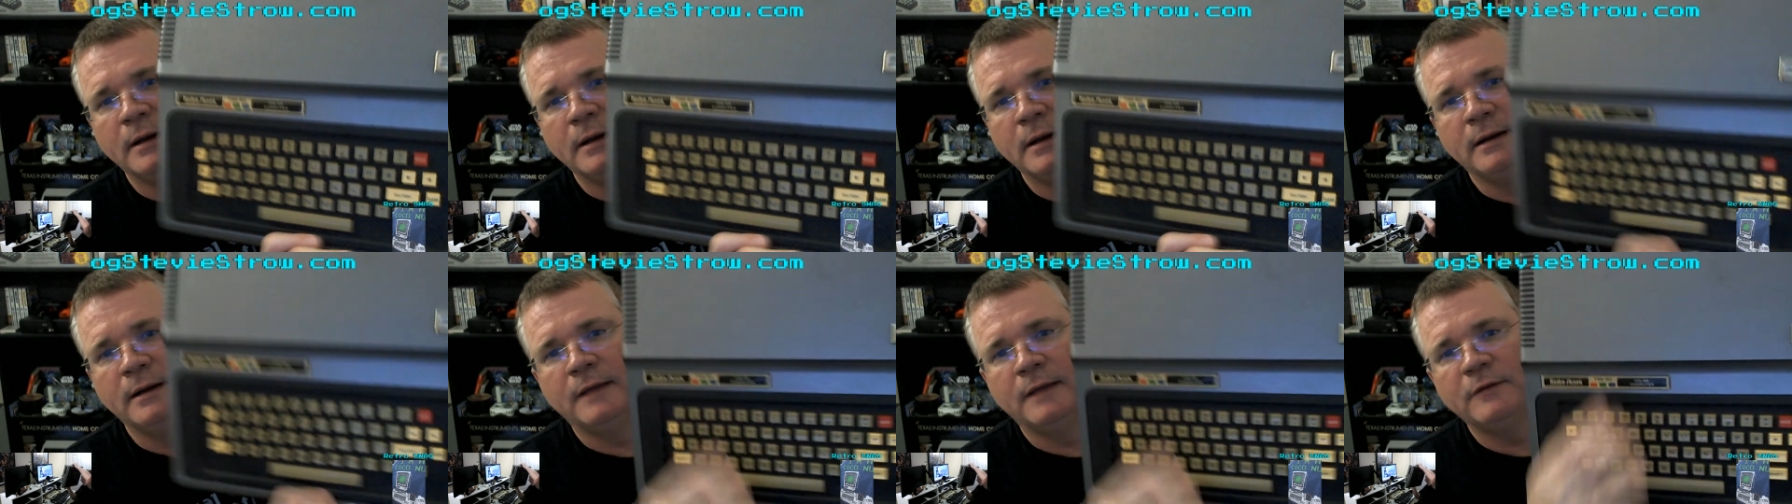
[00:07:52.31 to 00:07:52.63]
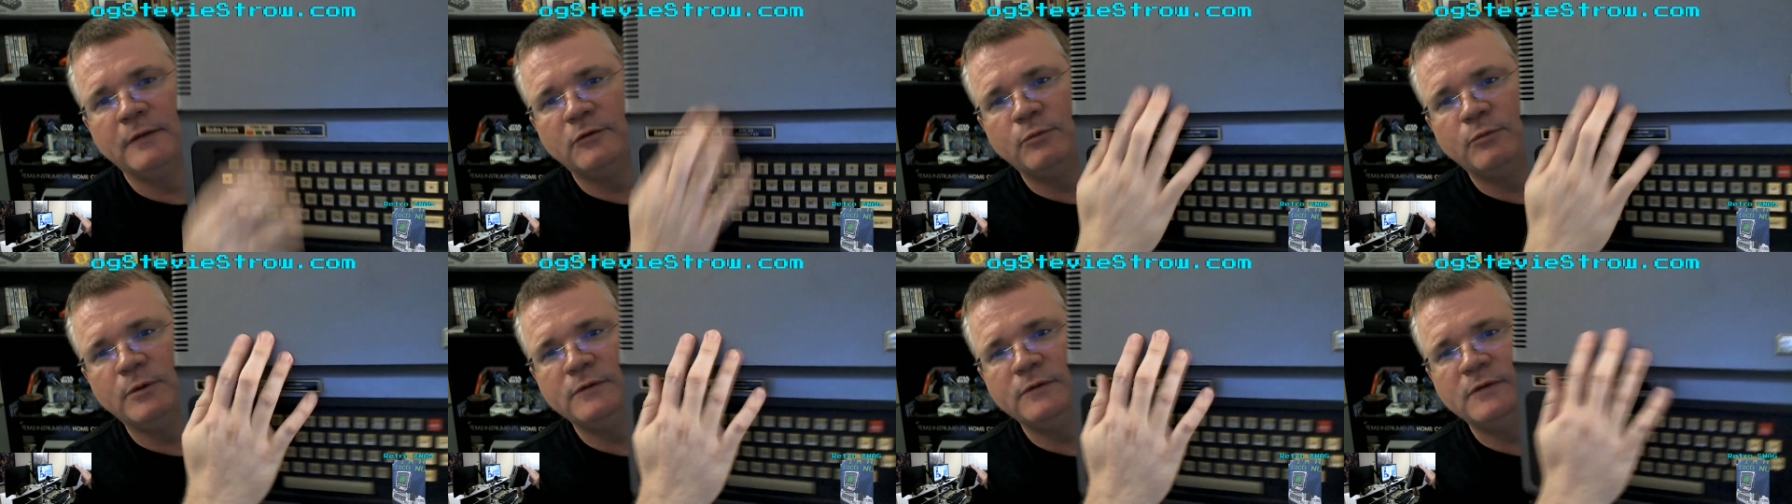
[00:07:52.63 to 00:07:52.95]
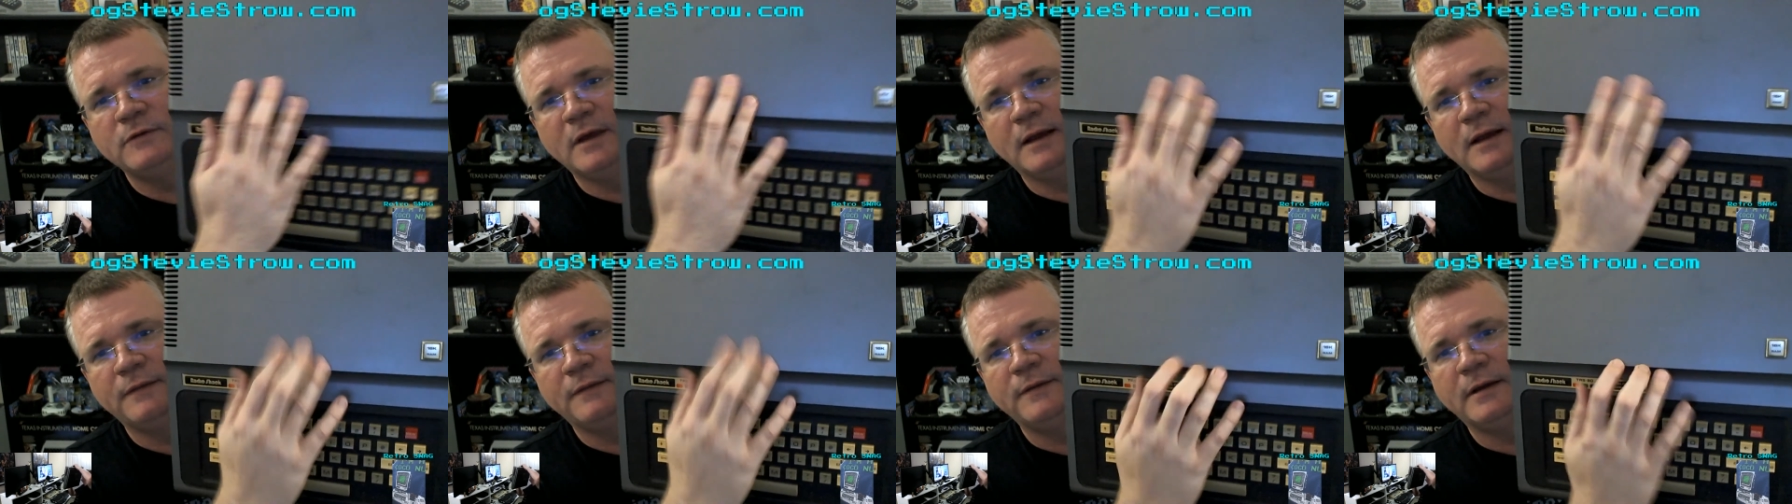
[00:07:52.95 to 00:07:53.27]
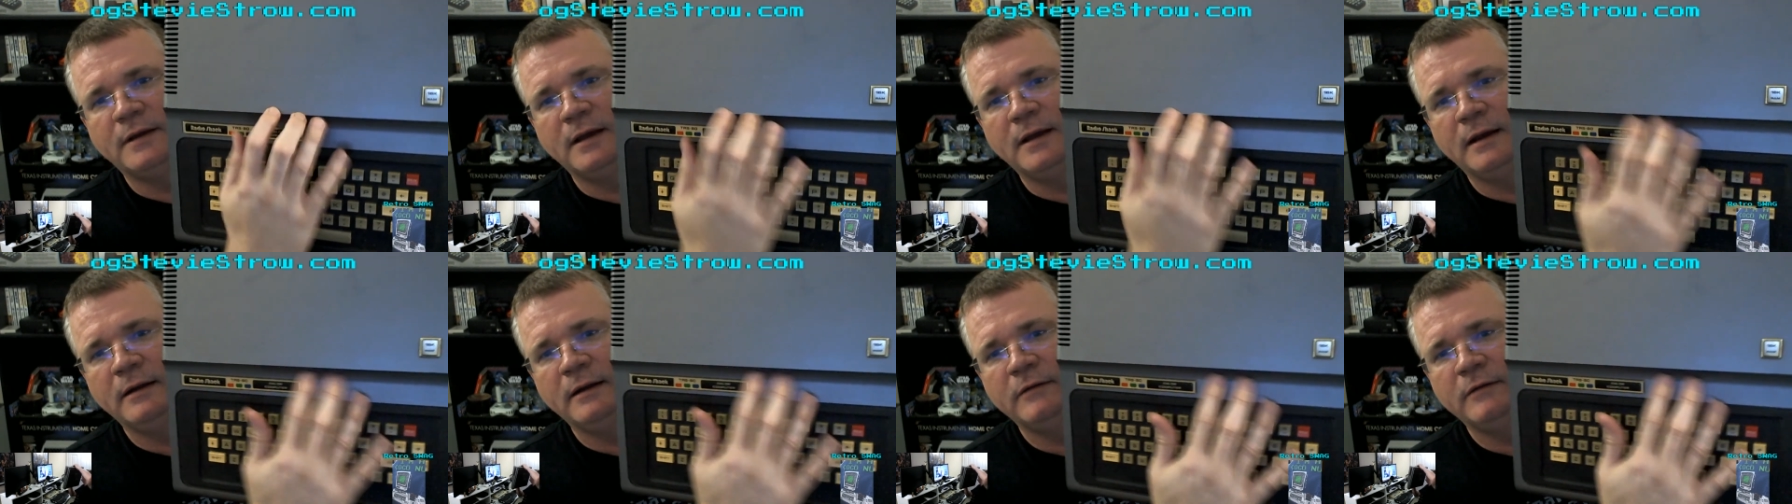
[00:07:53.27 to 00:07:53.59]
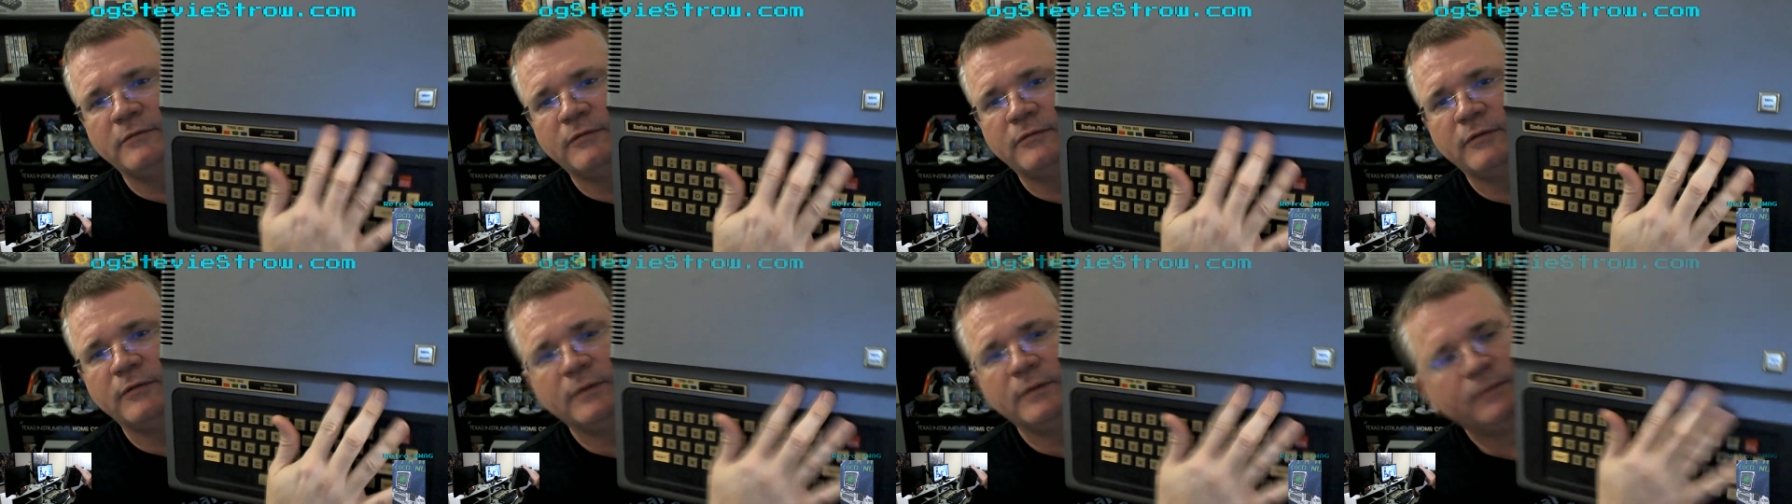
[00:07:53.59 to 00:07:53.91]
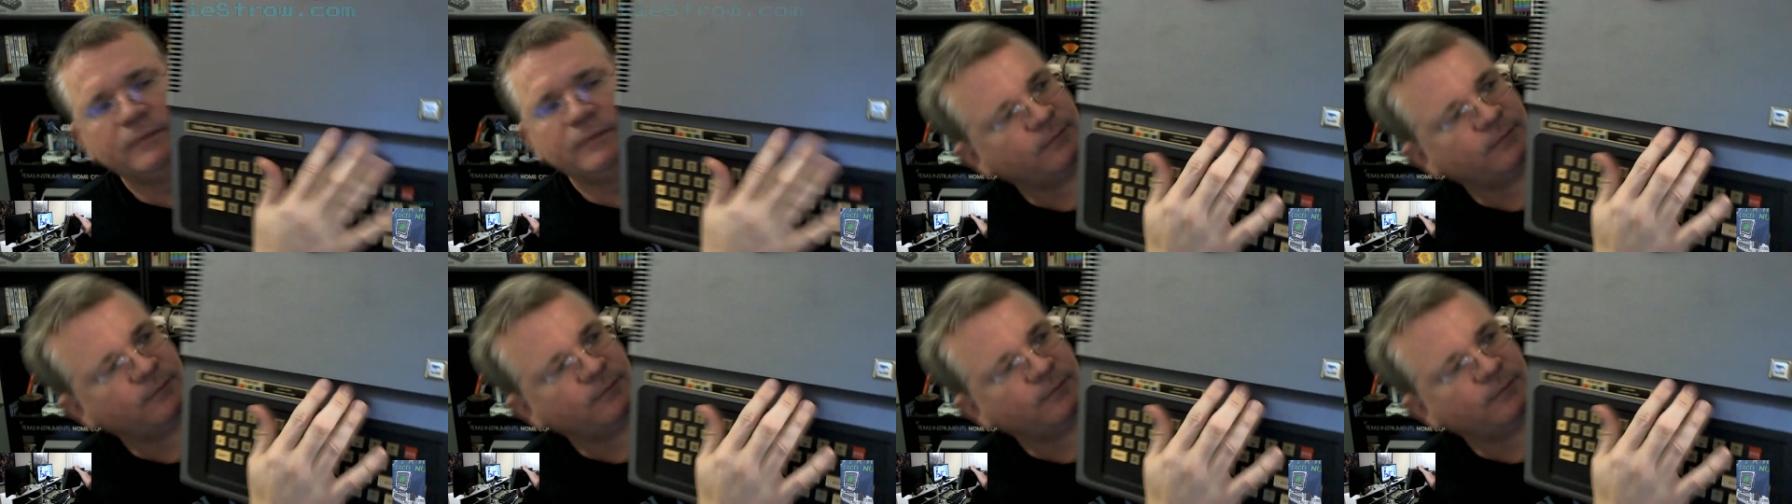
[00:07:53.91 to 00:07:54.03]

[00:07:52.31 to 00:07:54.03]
Now this one's got the kind of